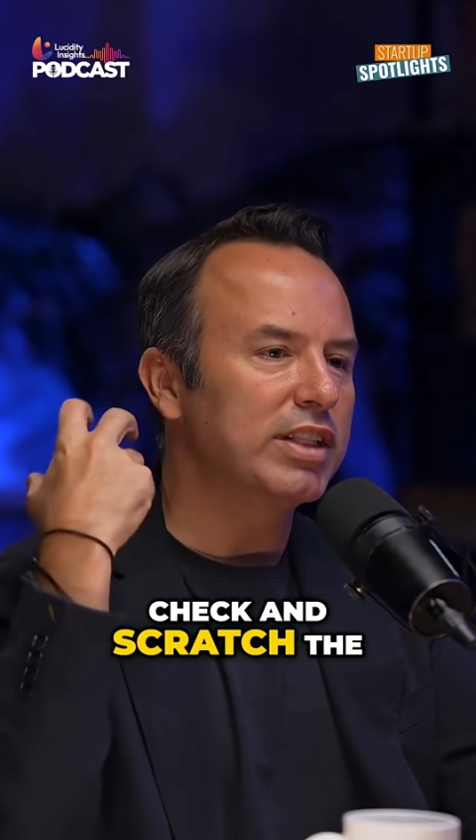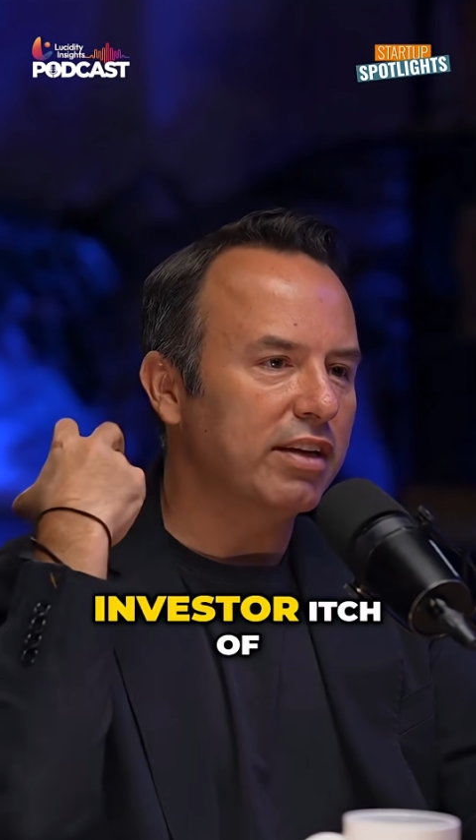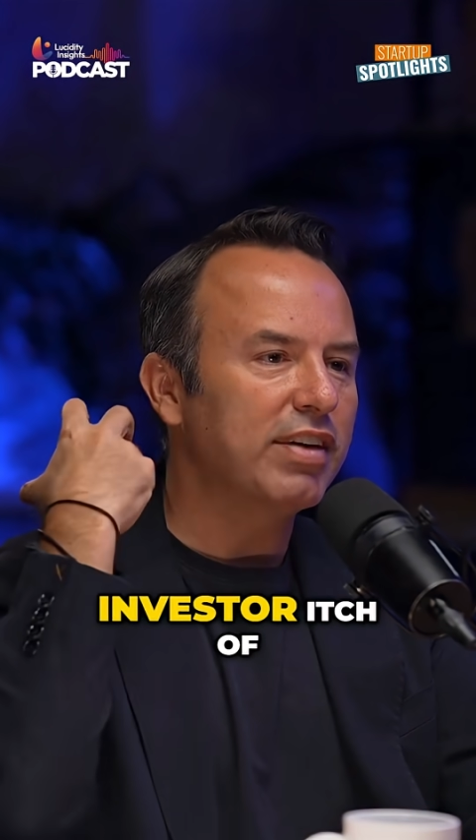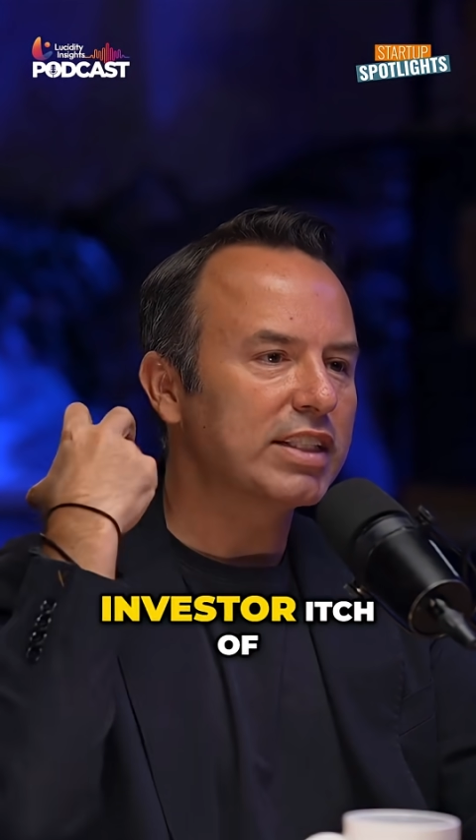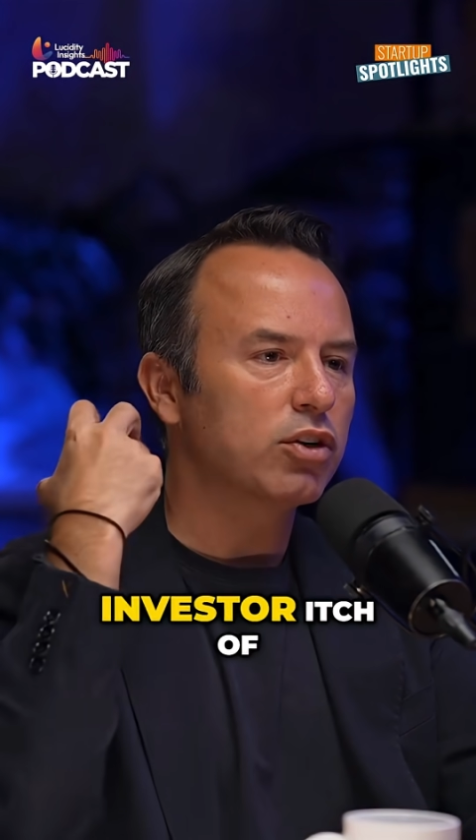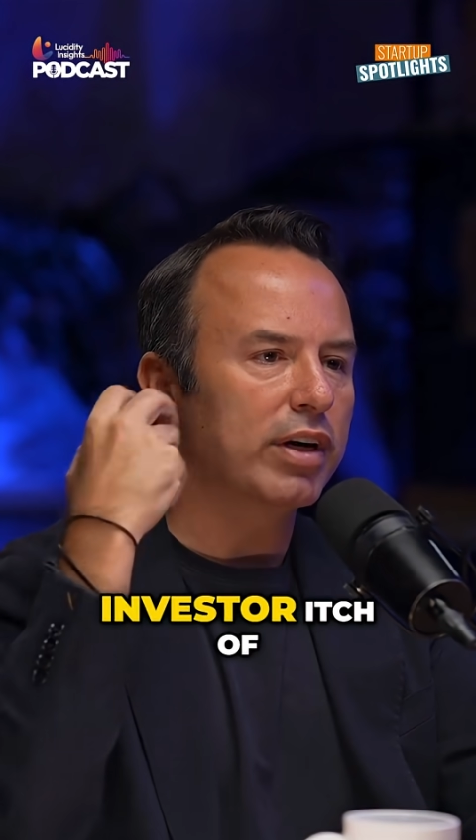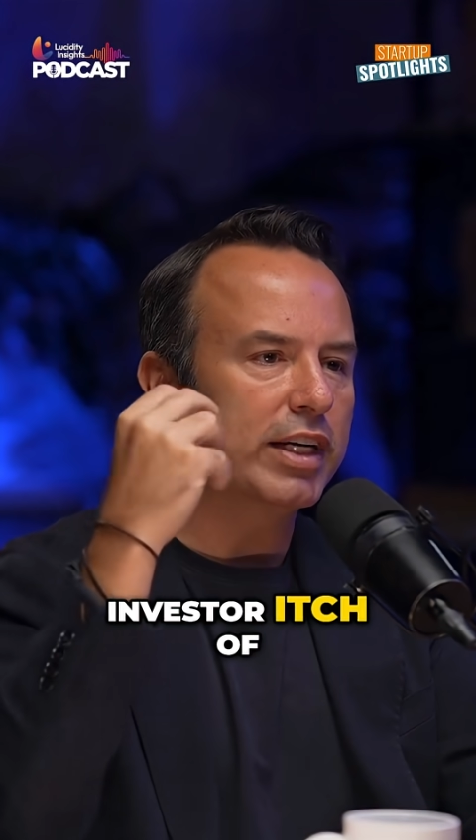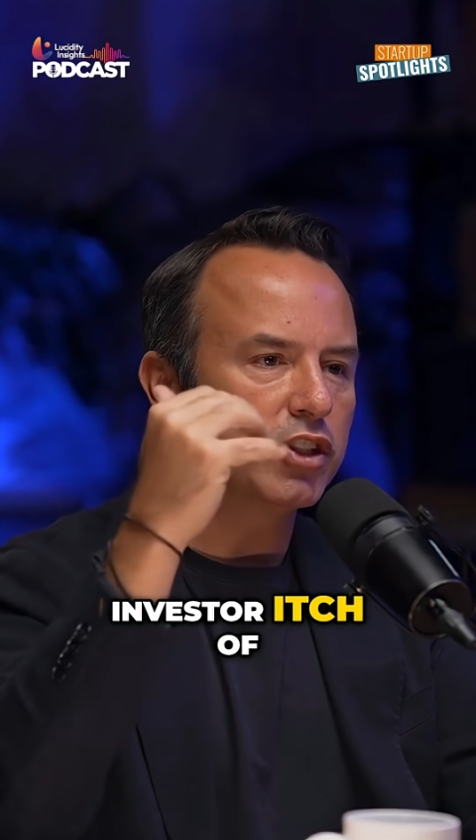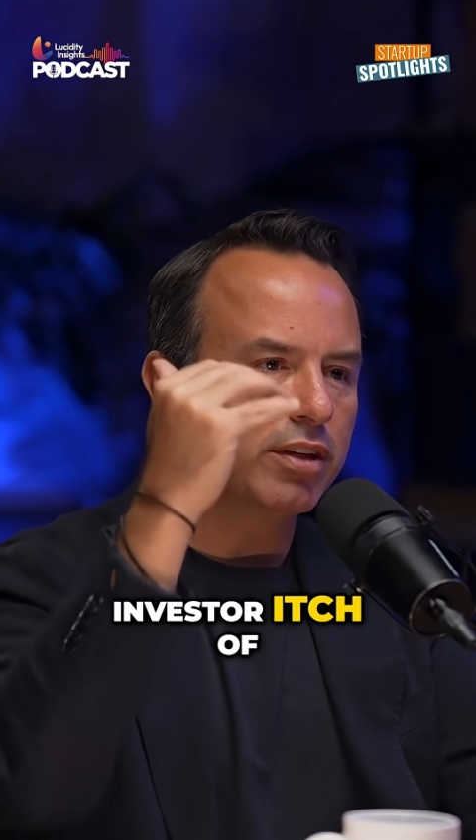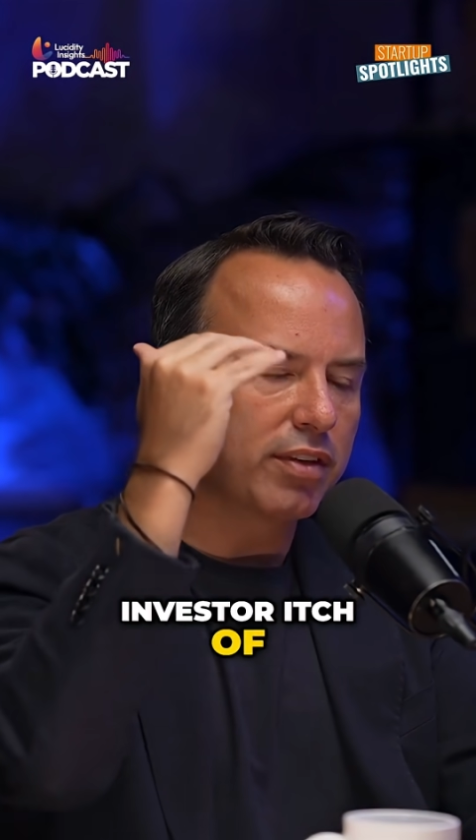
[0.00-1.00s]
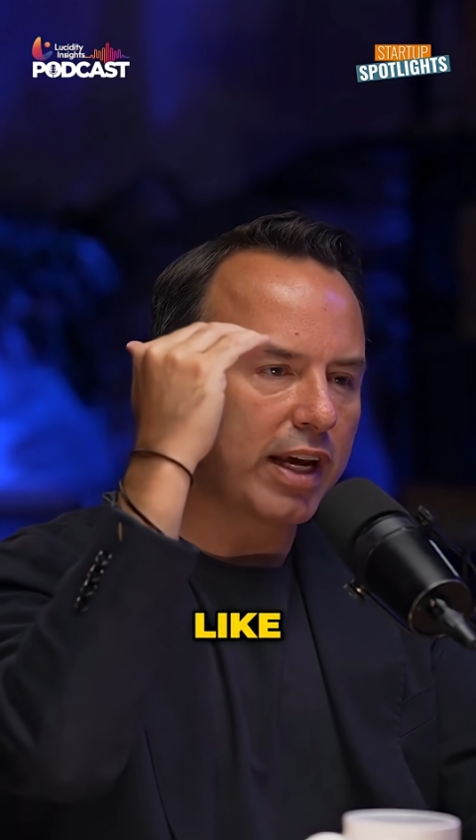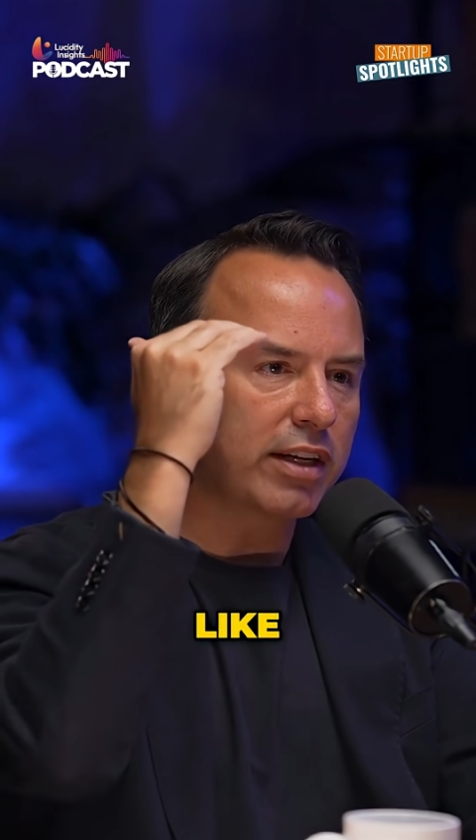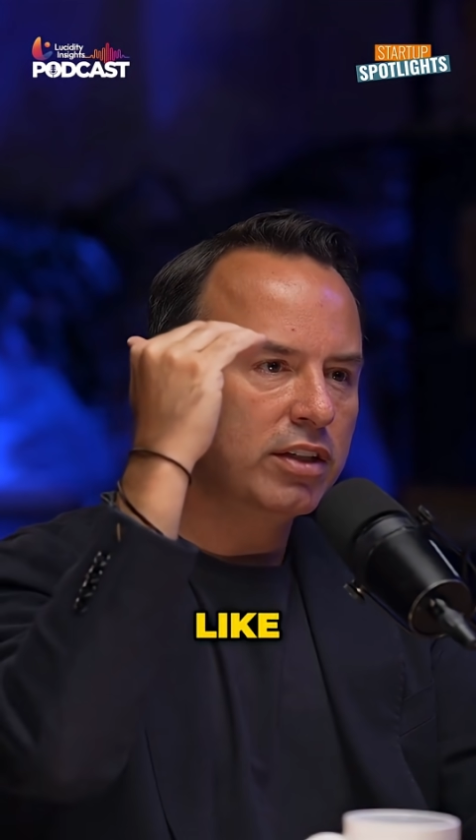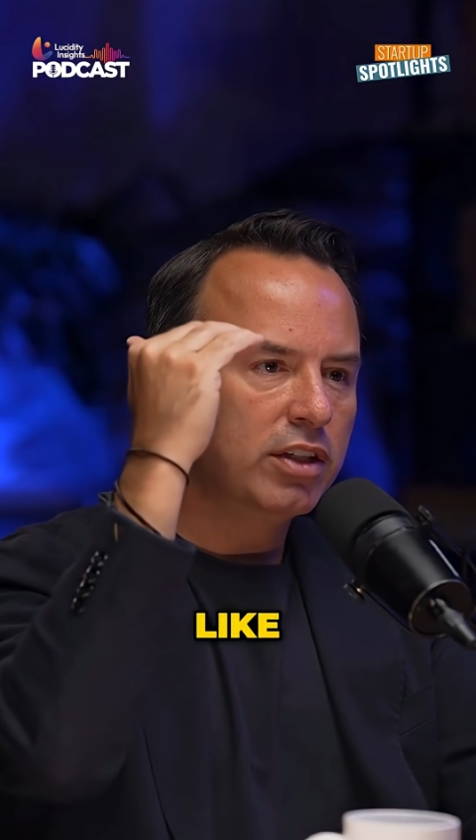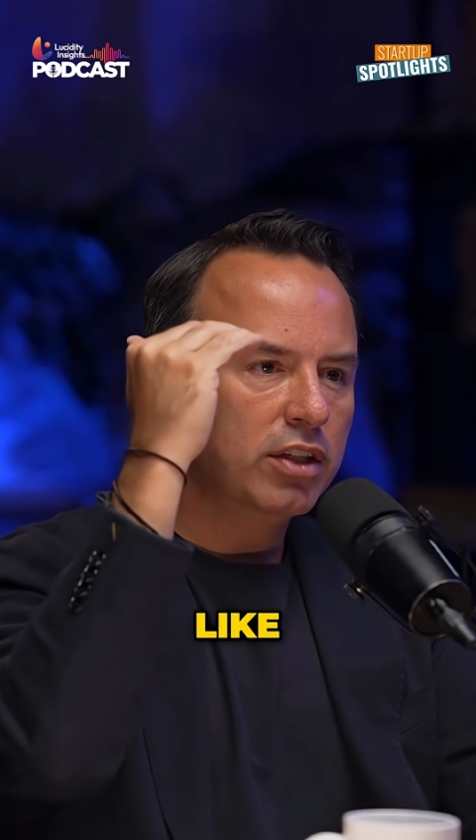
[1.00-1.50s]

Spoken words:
the investor itch of like